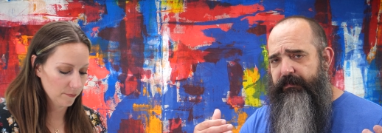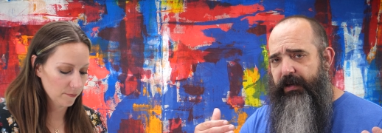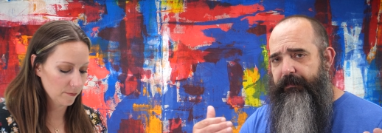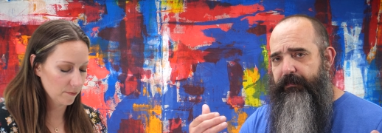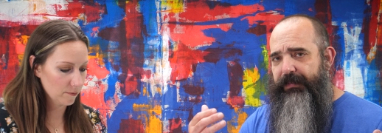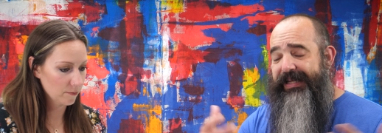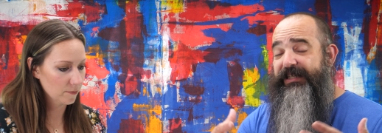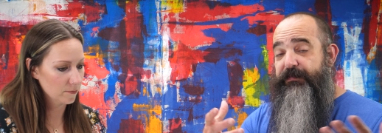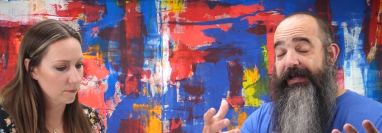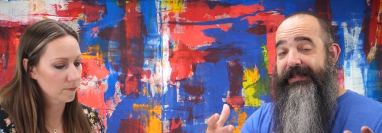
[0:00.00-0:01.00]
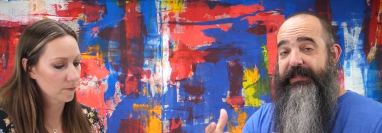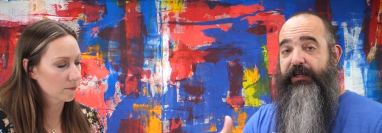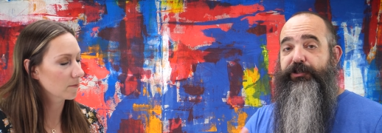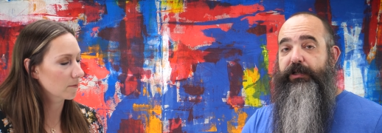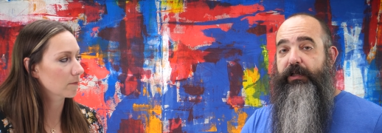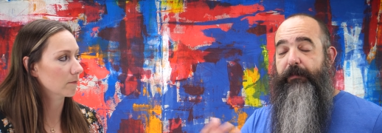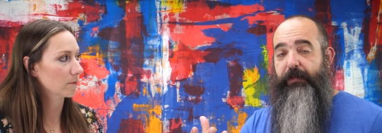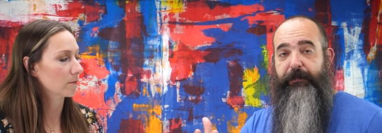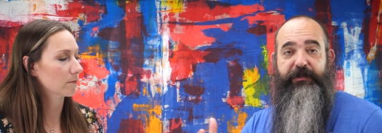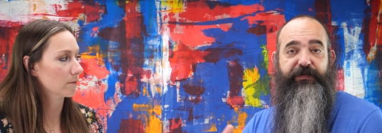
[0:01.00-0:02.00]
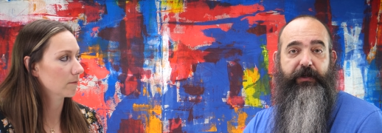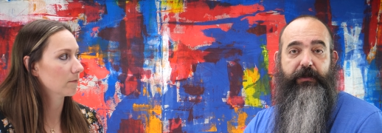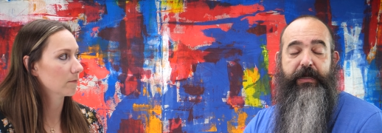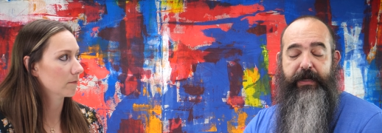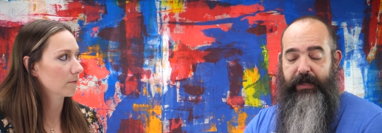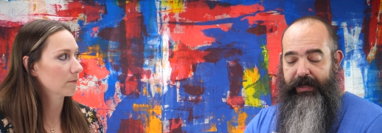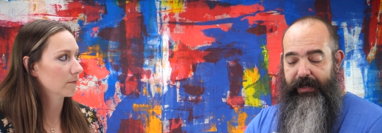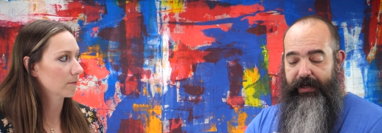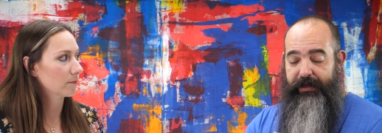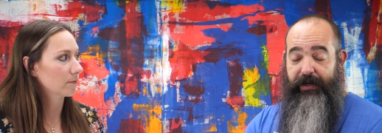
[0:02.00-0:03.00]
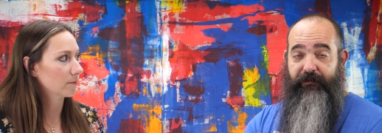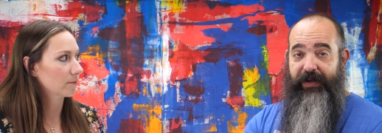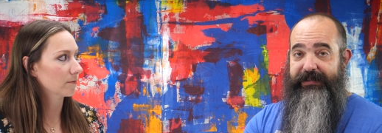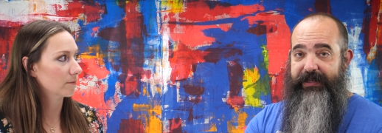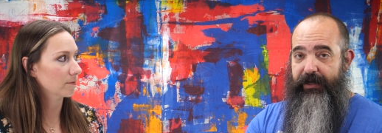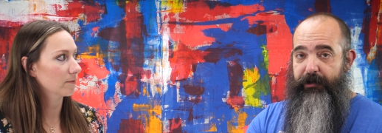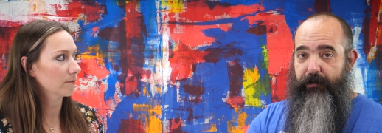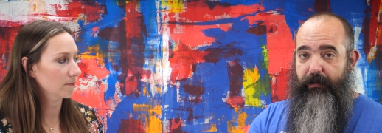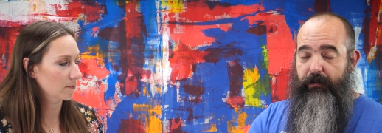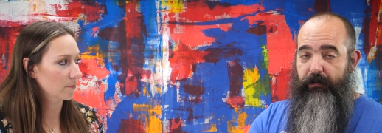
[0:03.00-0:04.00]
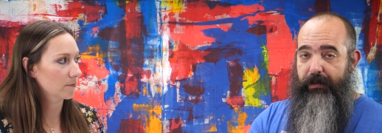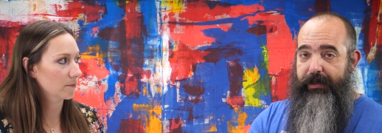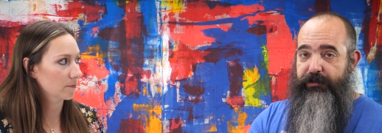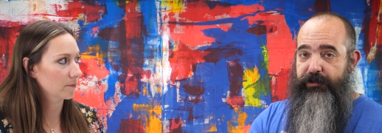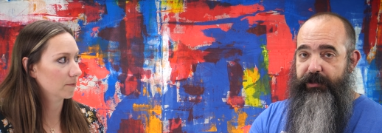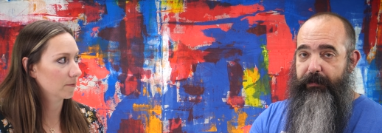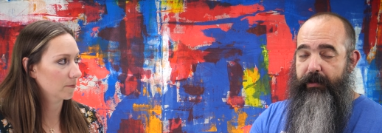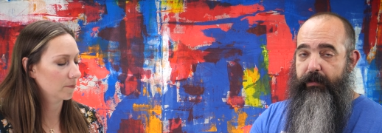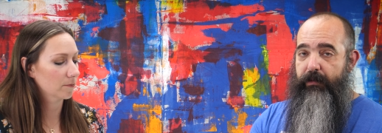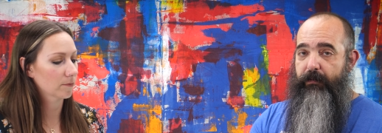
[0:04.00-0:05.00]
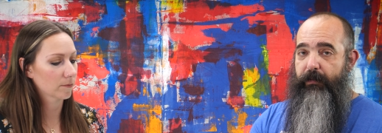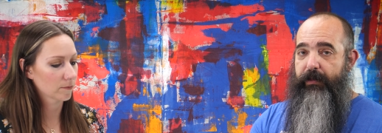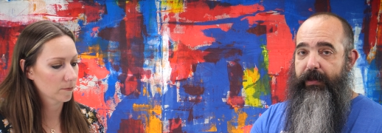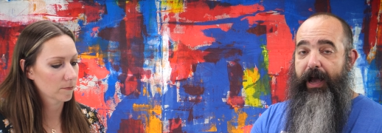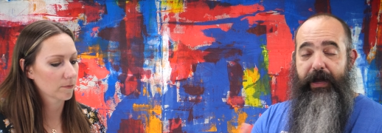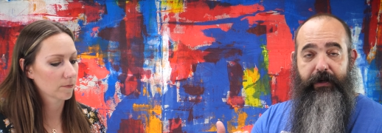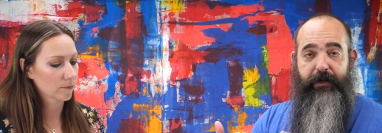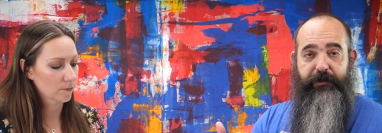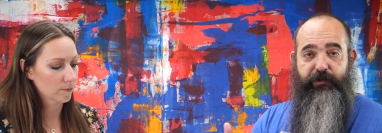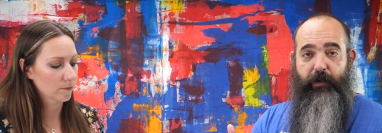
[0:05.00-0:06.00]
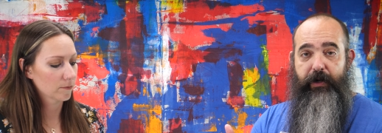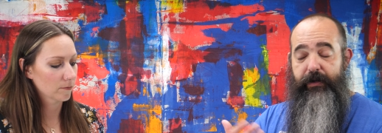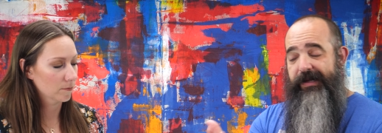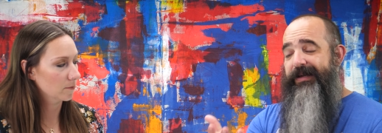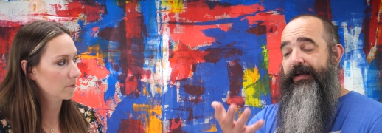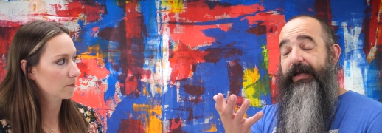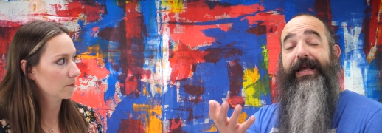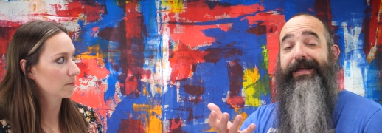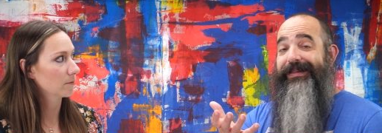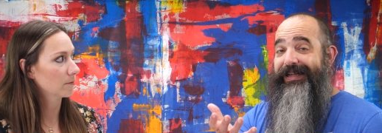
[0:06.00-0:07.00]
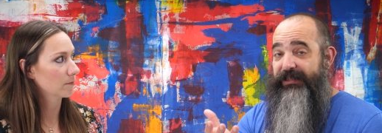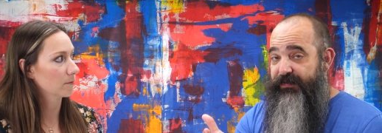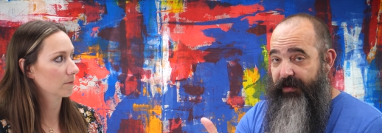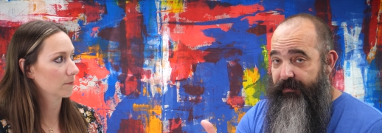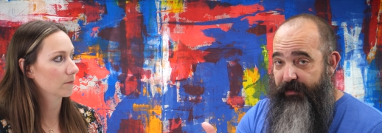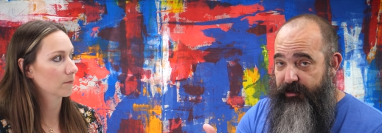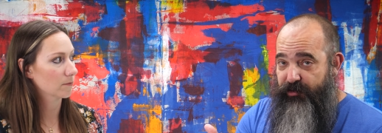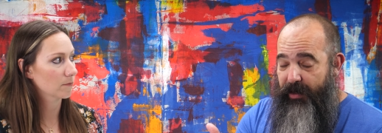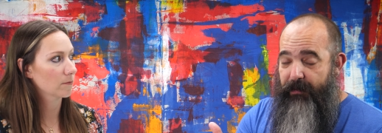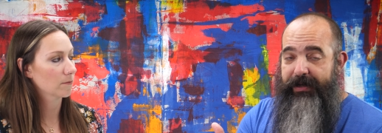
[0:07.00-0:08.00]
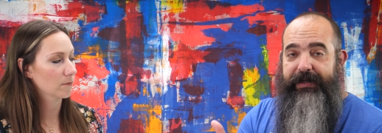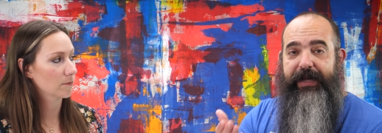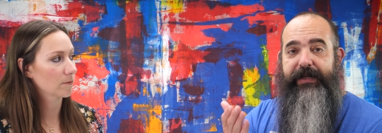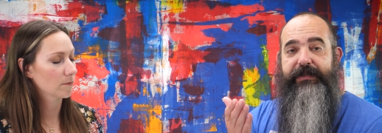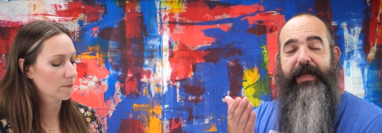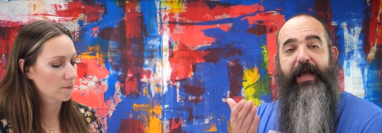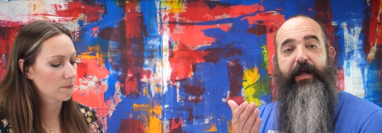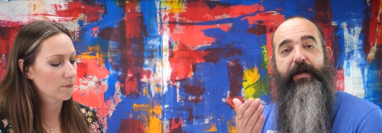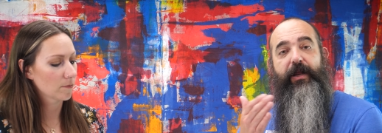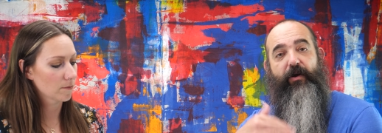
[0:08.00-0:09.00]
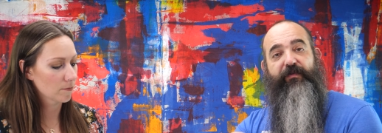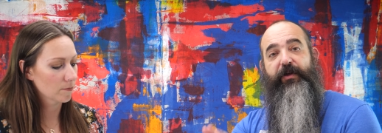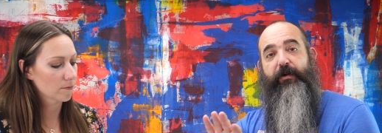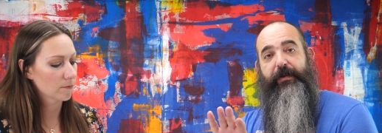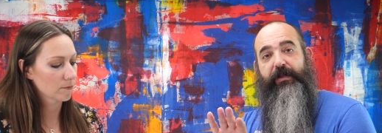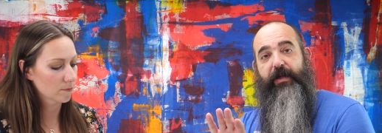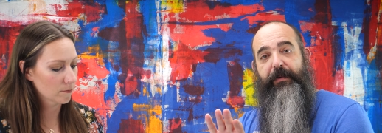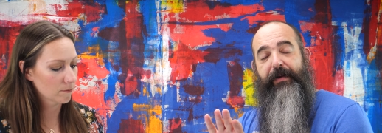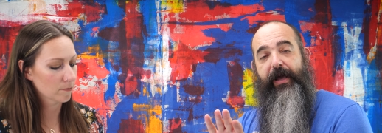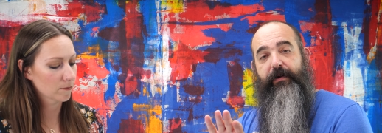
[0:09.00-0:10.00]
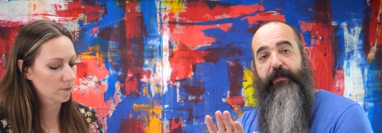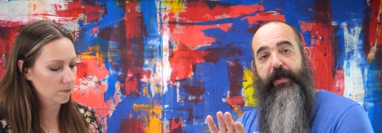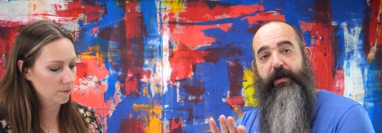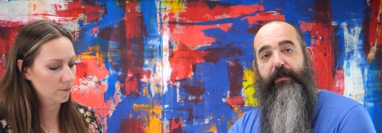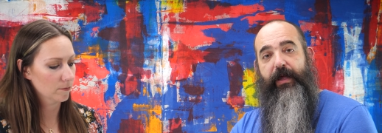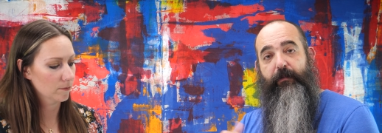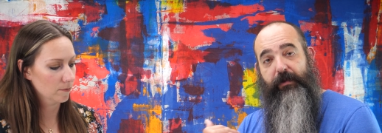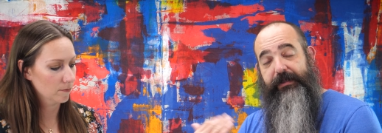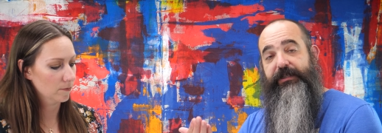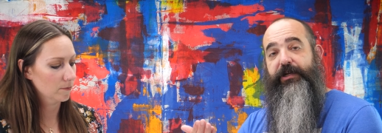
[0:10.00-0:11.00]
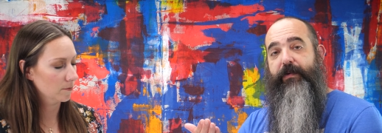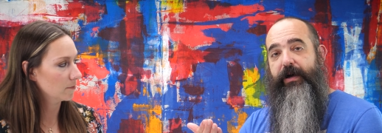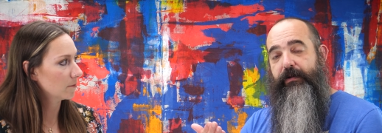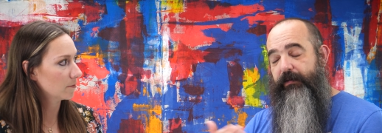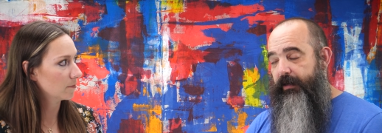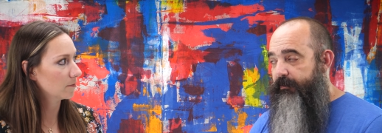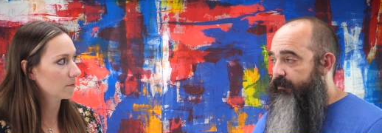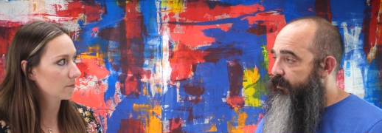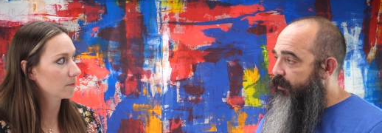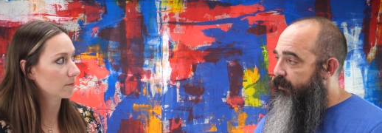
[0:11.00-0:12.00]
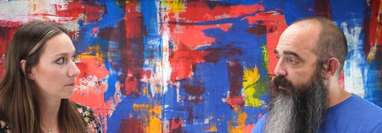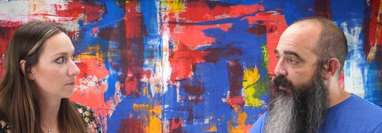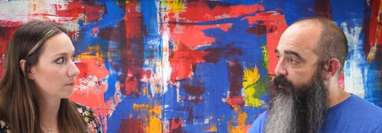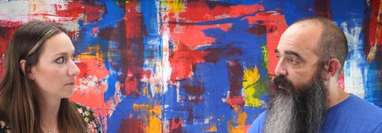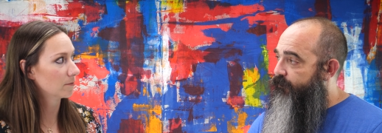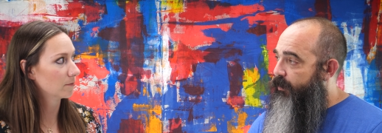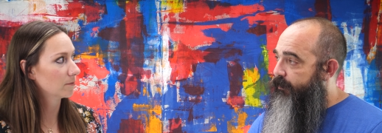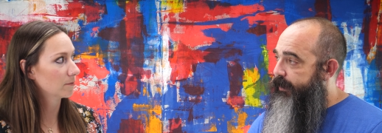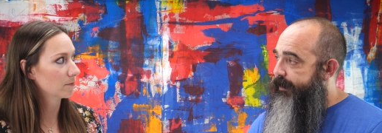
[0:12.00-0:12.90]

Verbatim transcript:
Speaker 1: but please be intentional and purposeful in investing in your relationship with with God and His Word, at least for the first 21 days, and and hopefully you'll build up a pattern that that will continue on and and move forward with